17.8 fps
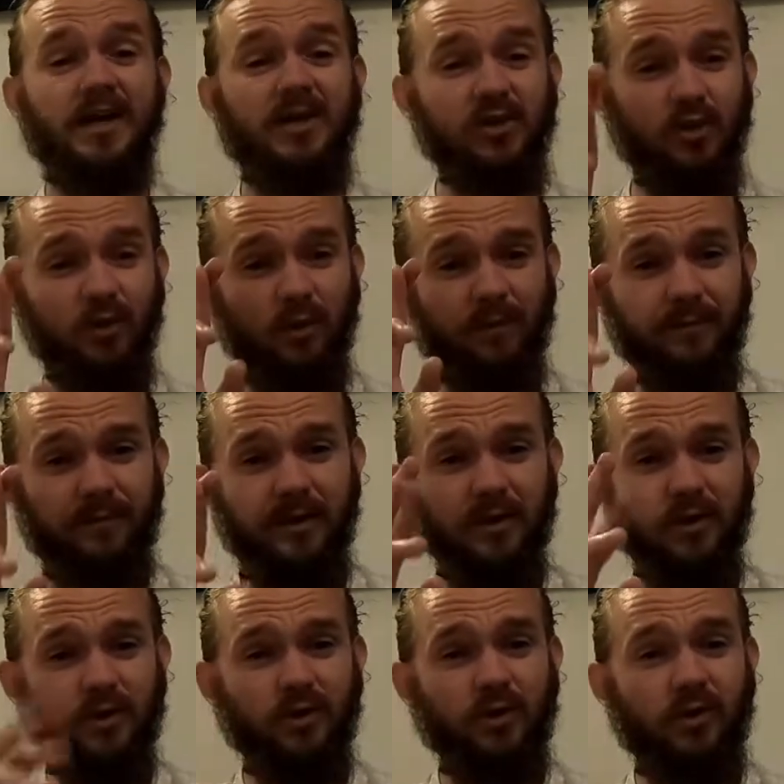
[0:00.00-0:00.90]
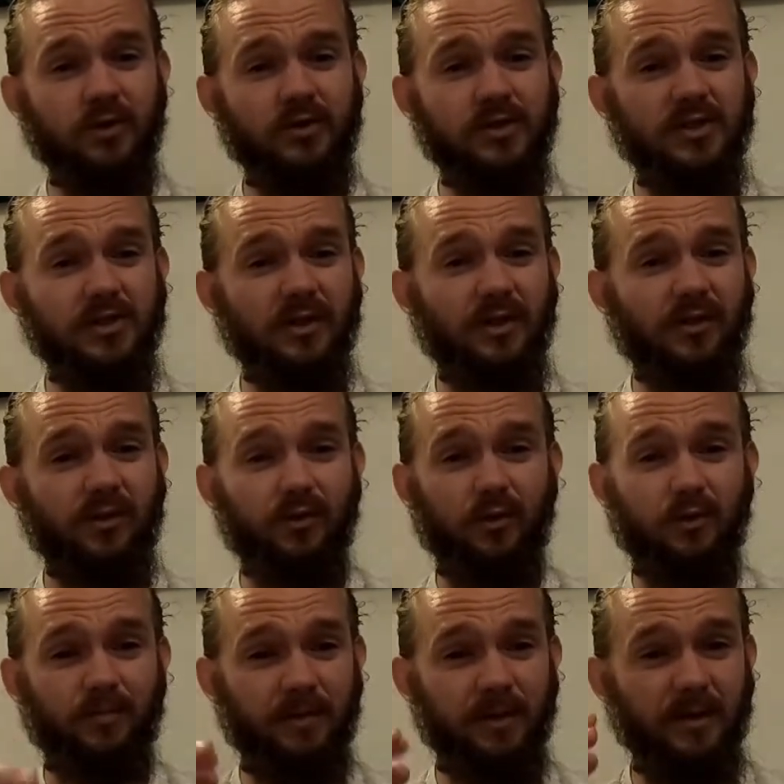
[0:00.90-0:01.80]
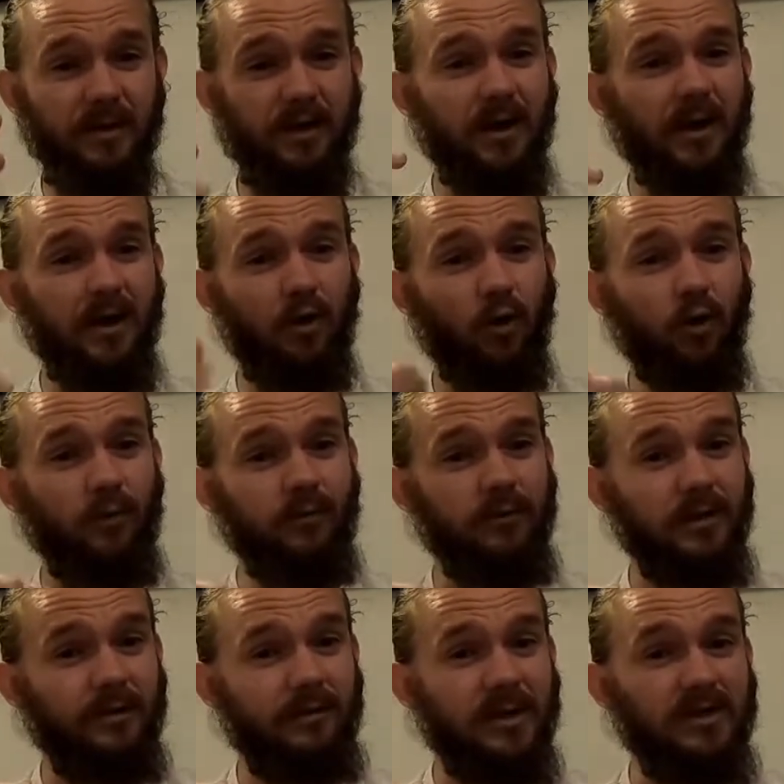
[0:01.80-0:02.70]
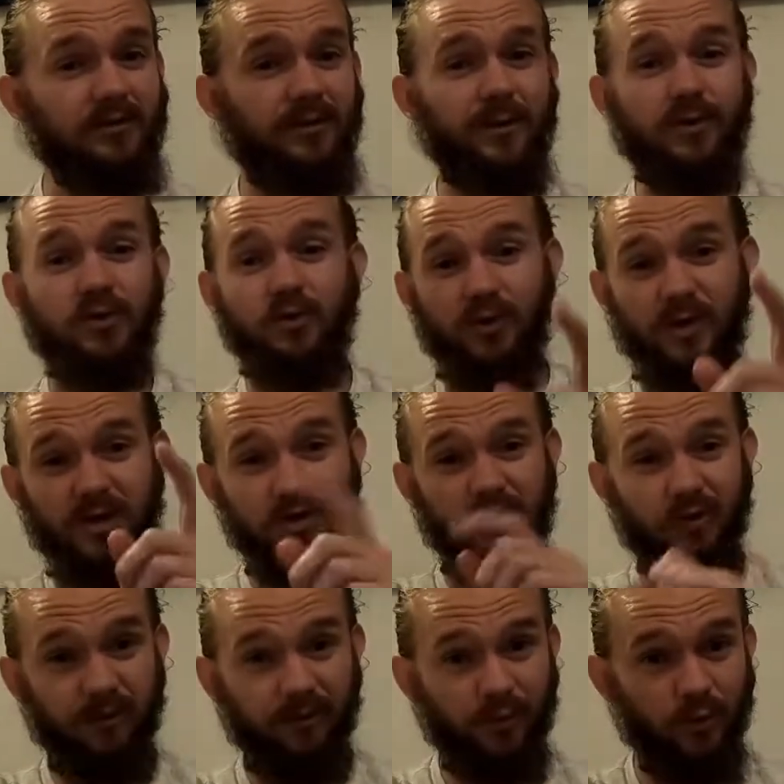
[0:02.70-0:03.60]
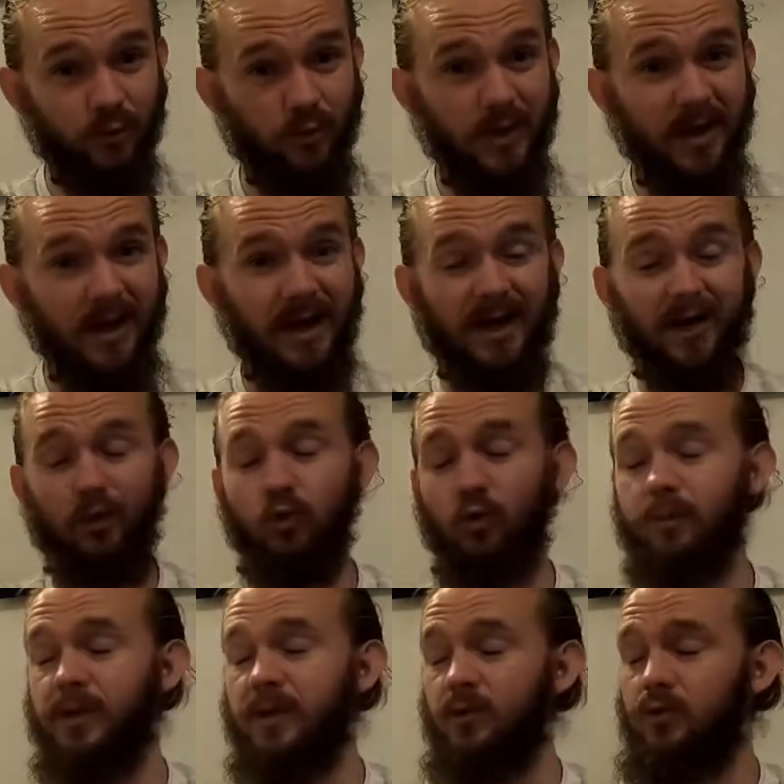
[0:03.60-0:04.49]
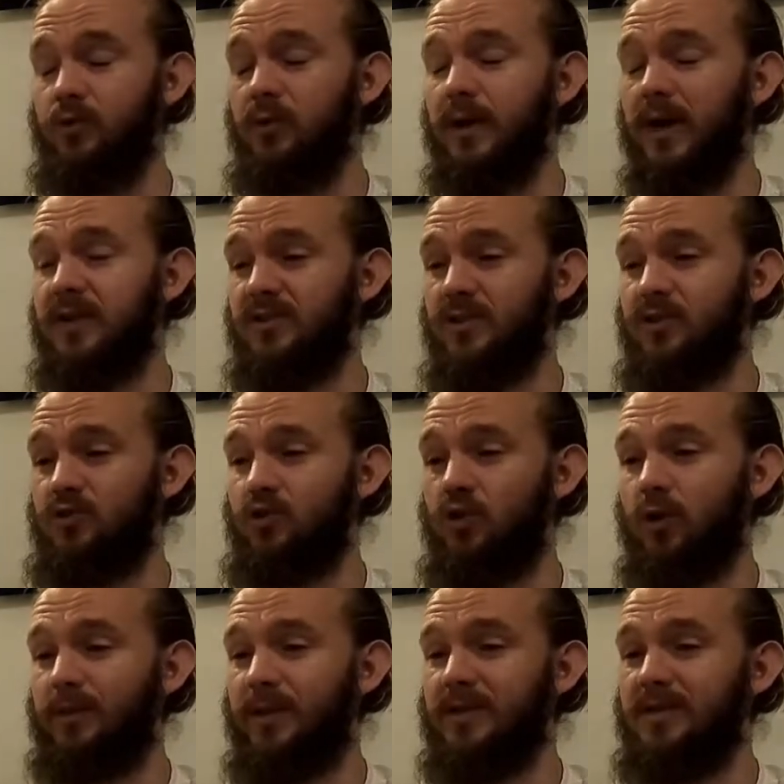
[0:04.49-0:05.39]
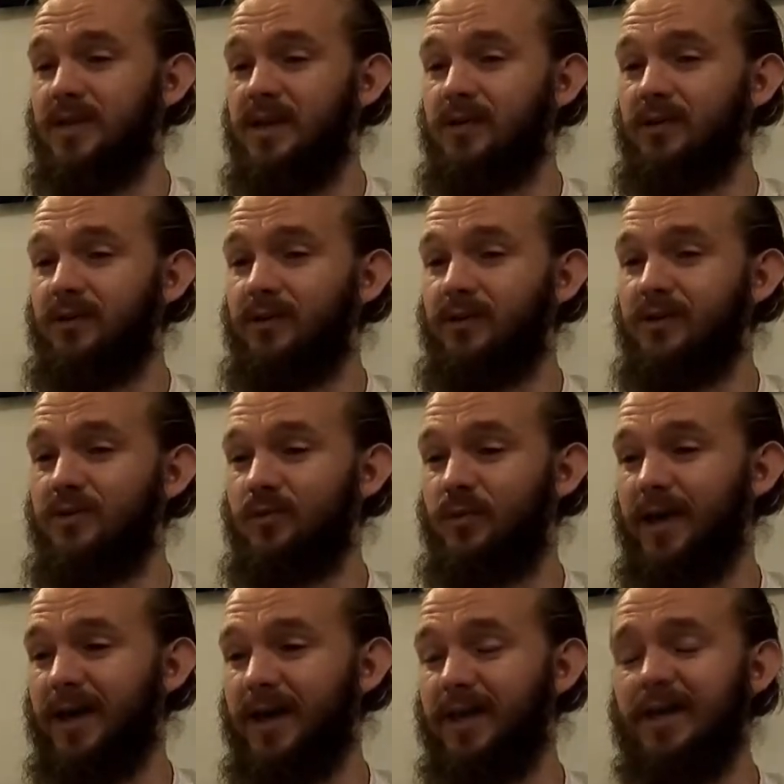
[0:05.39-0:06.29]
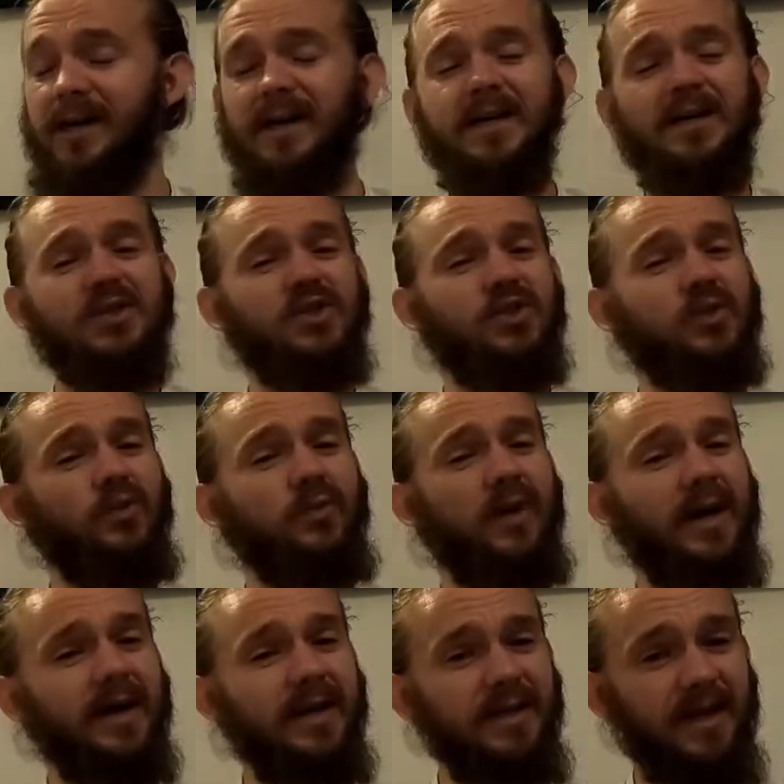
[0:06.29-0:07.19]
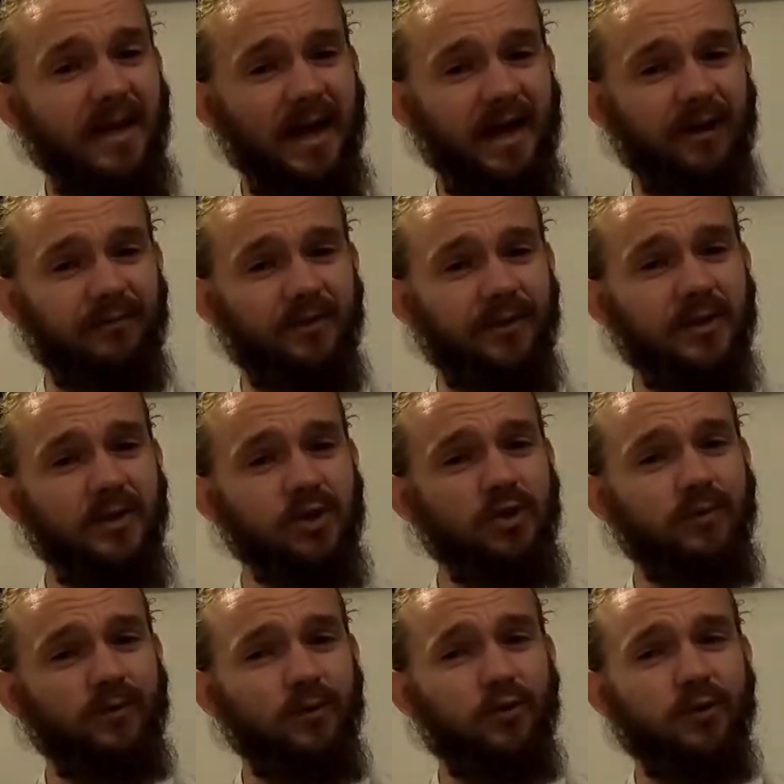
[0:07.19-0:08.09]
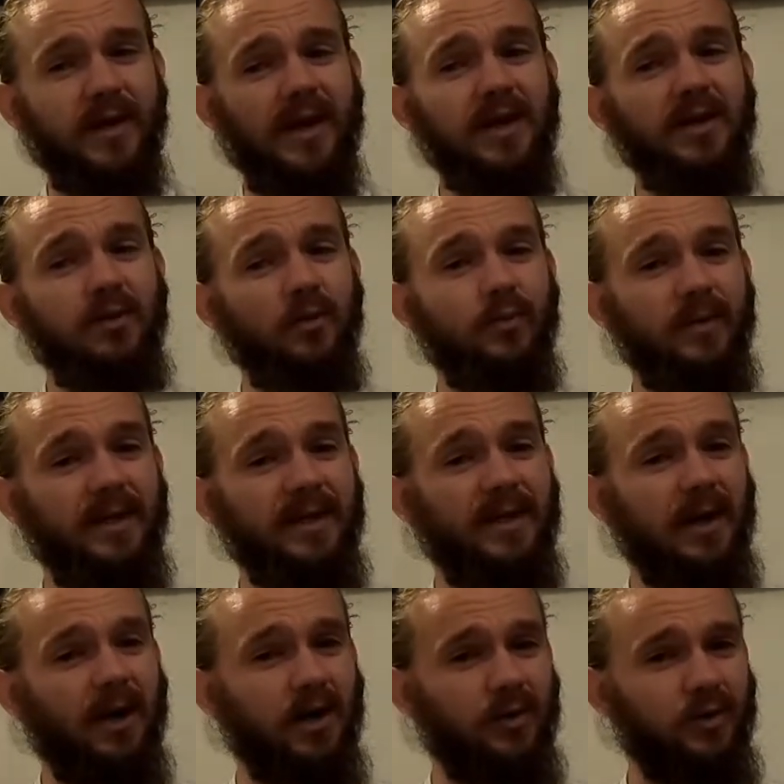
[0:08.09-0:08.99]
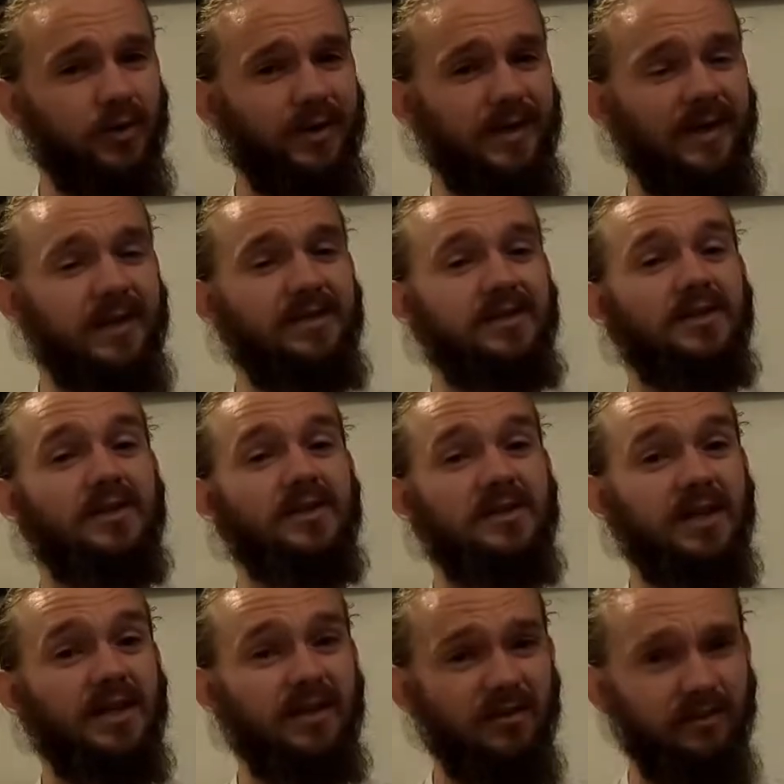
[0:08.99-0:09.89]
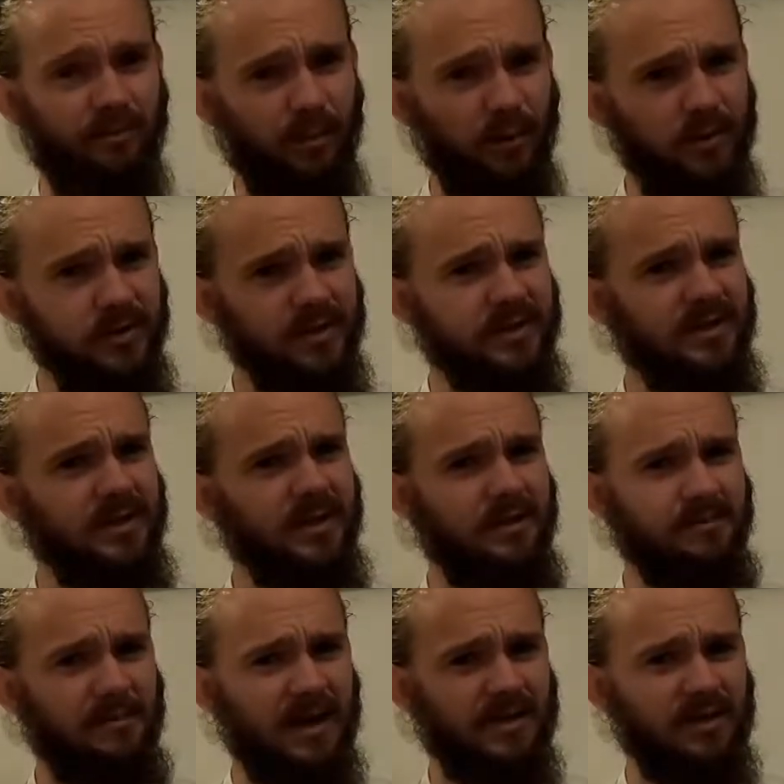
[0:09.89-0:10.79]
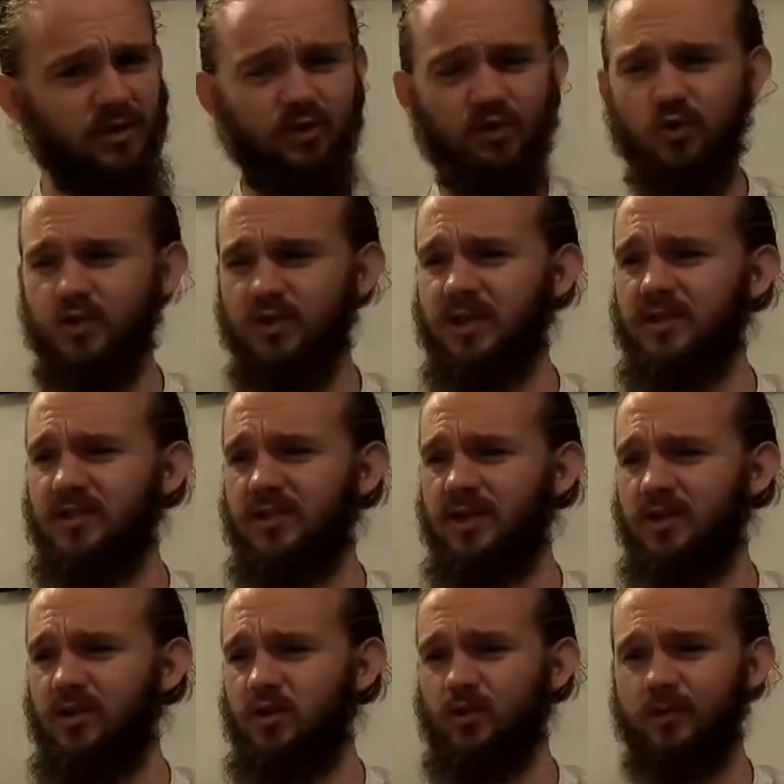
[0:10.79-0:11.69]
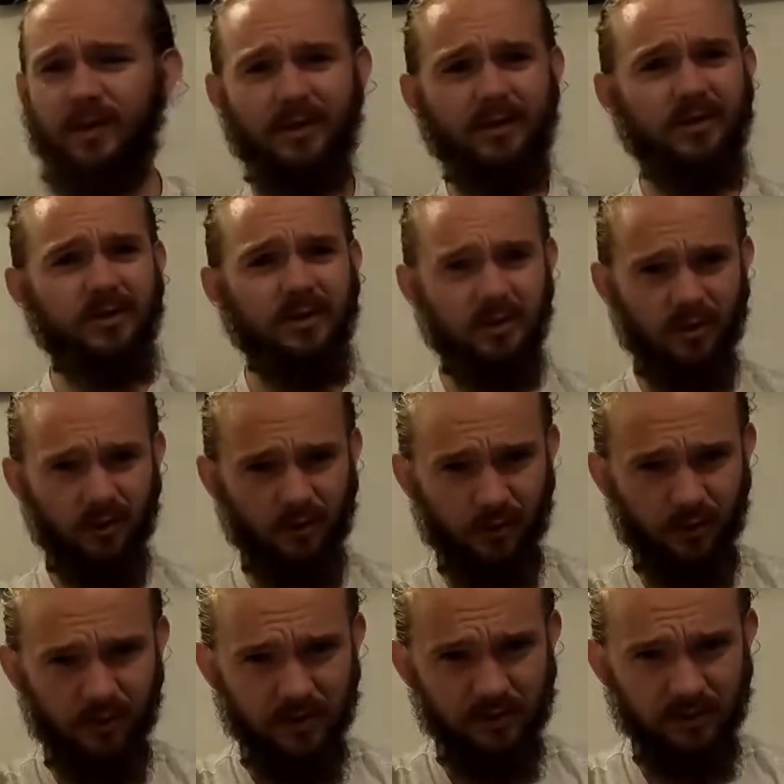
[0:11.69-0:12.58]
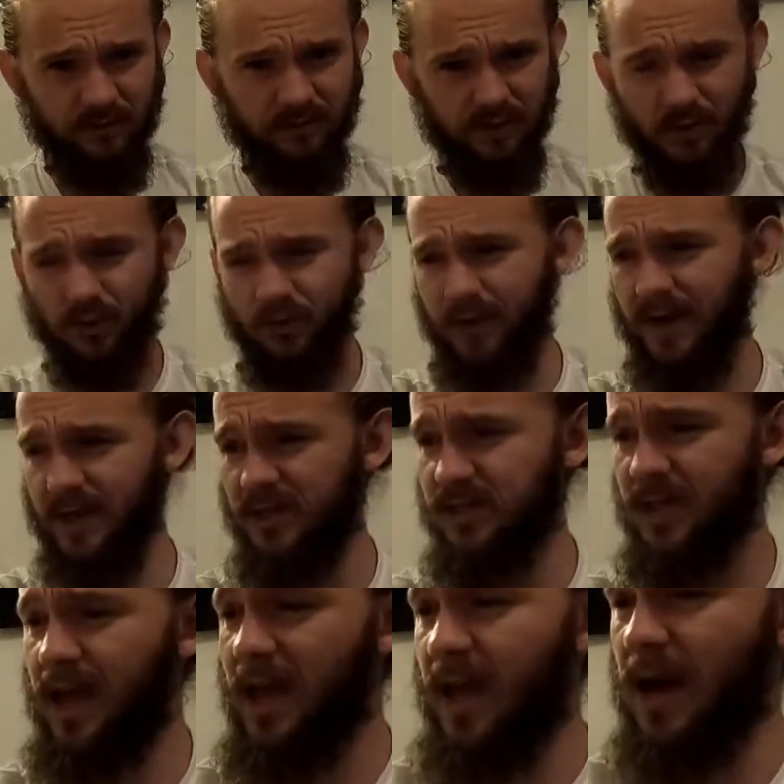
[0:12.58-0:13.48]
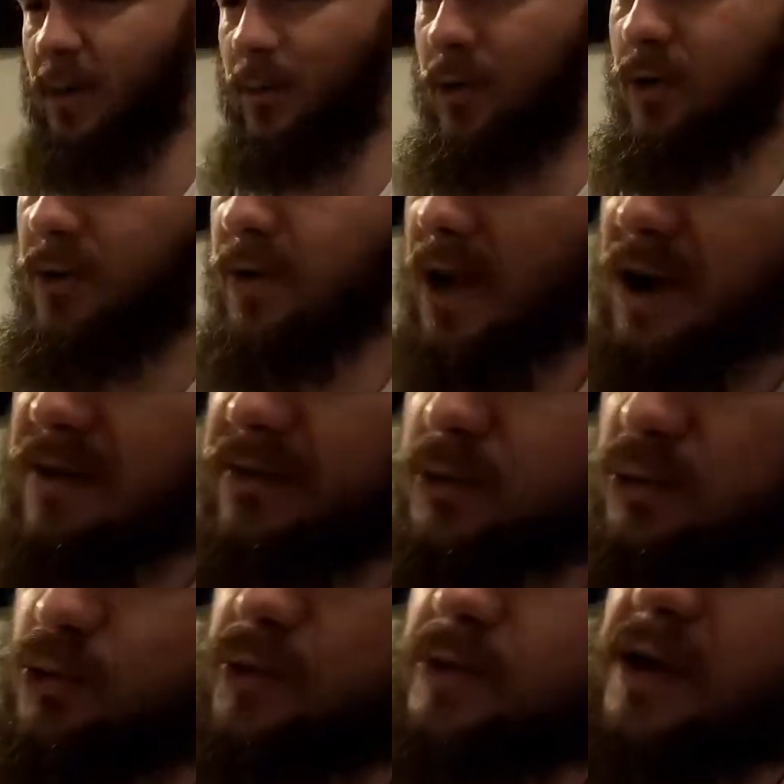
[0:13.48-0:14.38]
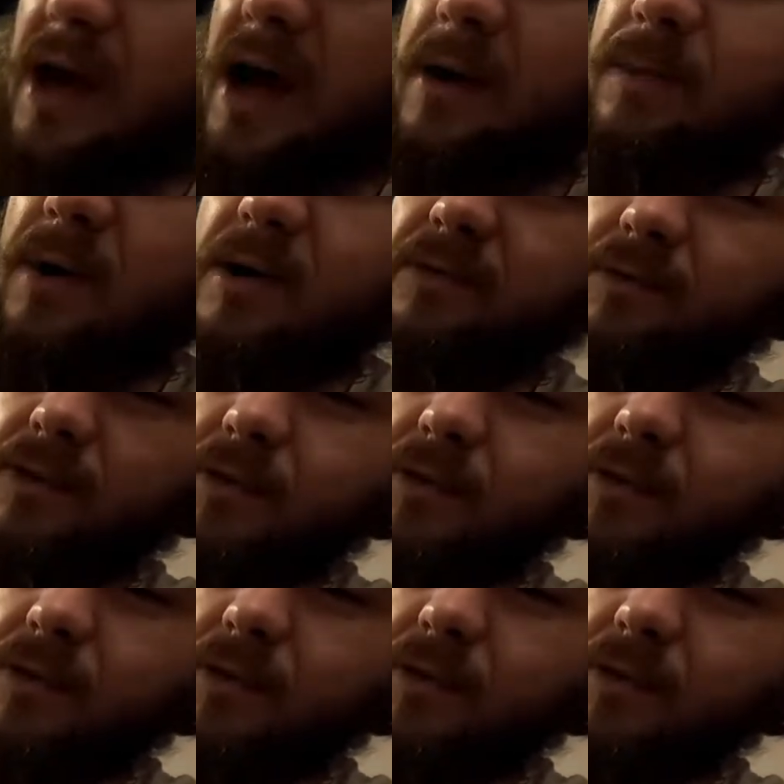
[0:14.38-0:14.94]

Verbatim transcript: So fingers crossed it's another good beer. Hopefully it makes for an interesting review, and I hope that you guys enjoy my take on it as well. So uh, yeah, for this review then, we are going to head to the city of Boston in Massachusetts in New England in the northeast of the U S, and we're going to have a look at my